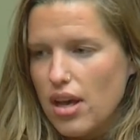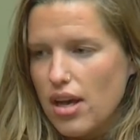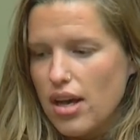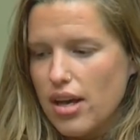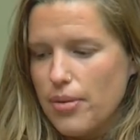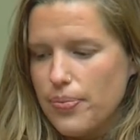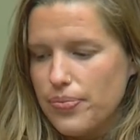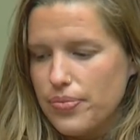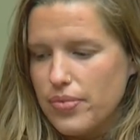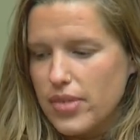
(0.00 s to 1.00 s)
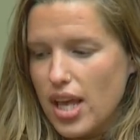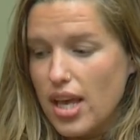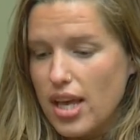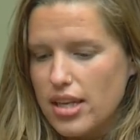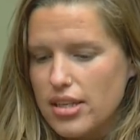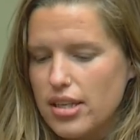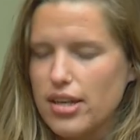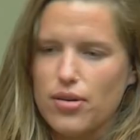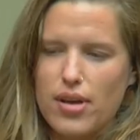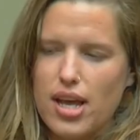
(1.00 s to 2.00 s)
Um, and you
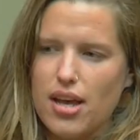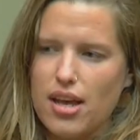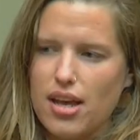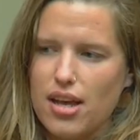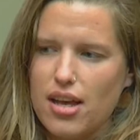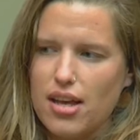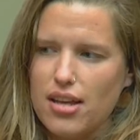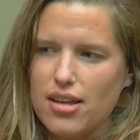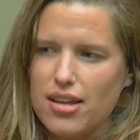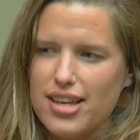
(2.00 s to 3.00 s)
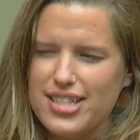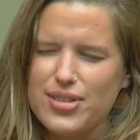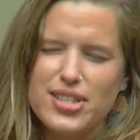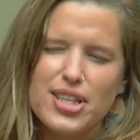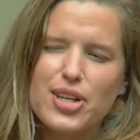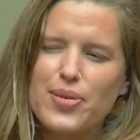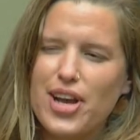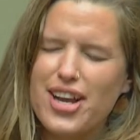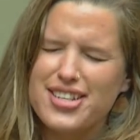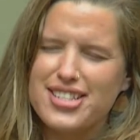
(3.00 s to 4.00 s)
know, uh, so it's a little bit
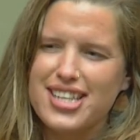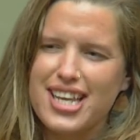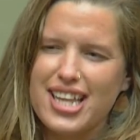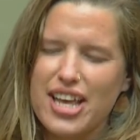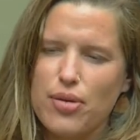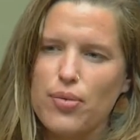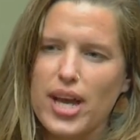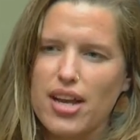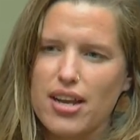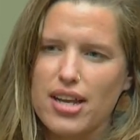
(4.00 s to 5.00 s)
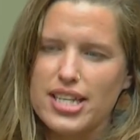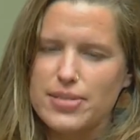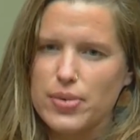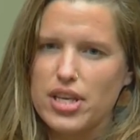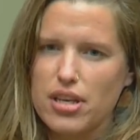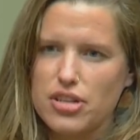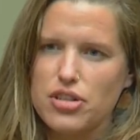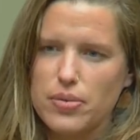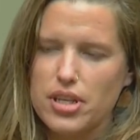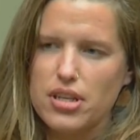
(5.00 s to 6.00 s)
hard to say like where it's being
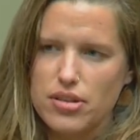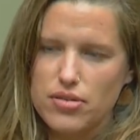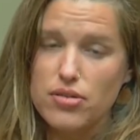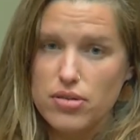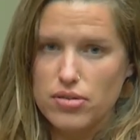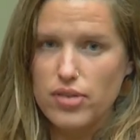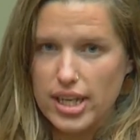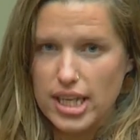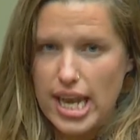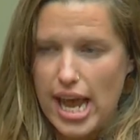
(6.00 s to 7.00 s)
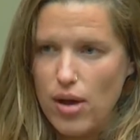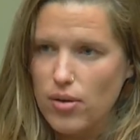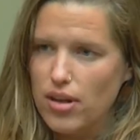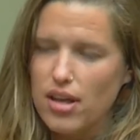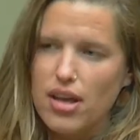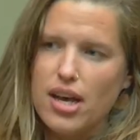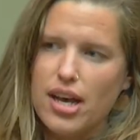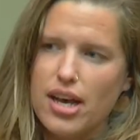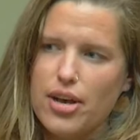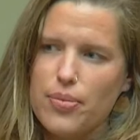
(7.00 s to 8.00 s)
attributed directly now.
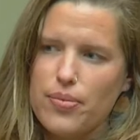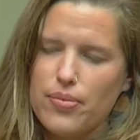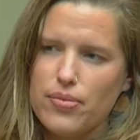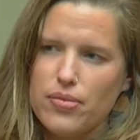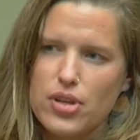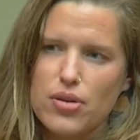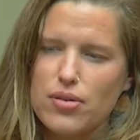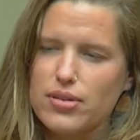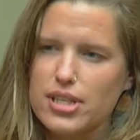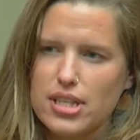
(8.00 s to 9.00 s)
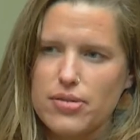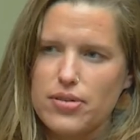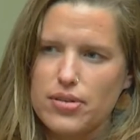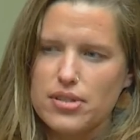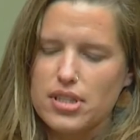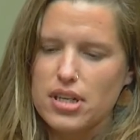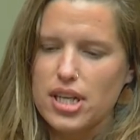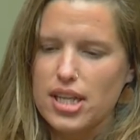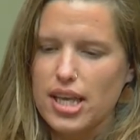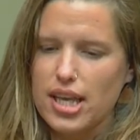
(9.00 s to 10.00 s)
Um, you know, did the folks learn
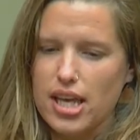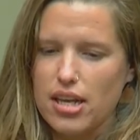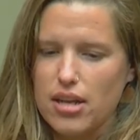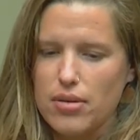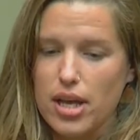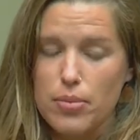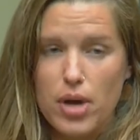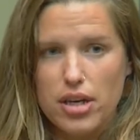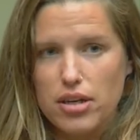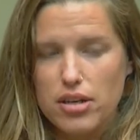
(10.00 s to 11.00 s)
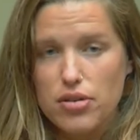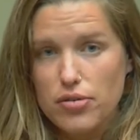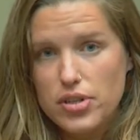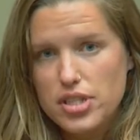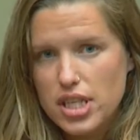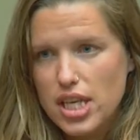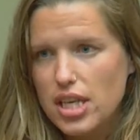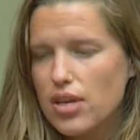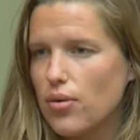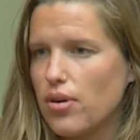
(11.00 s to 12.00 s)
it like at a, at a modern
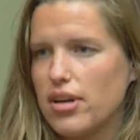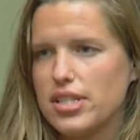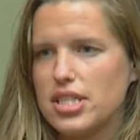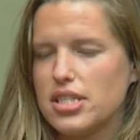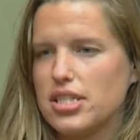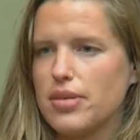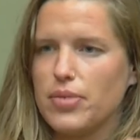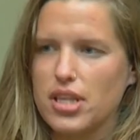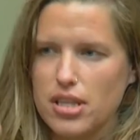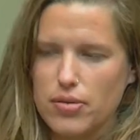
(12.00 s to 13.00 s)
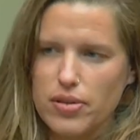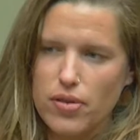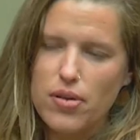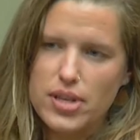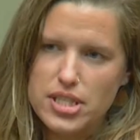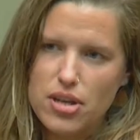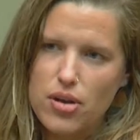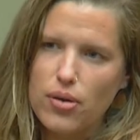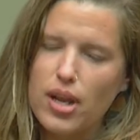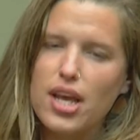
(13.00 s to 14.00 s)
university or is this just something that we've always
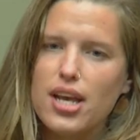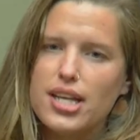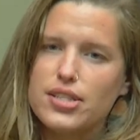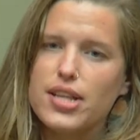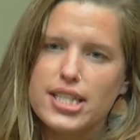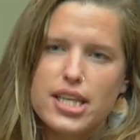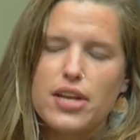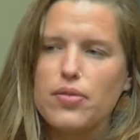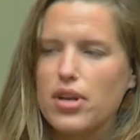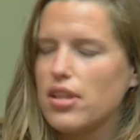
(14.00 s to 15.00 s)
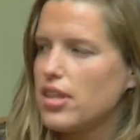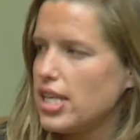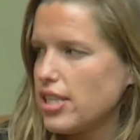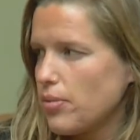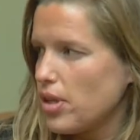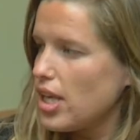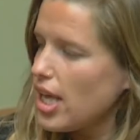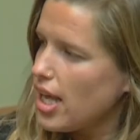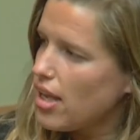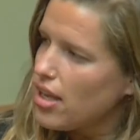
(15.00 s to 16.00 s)
known? So that's kind of one of the things I'm
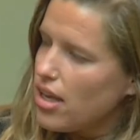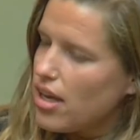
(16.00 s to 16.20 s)
looking at.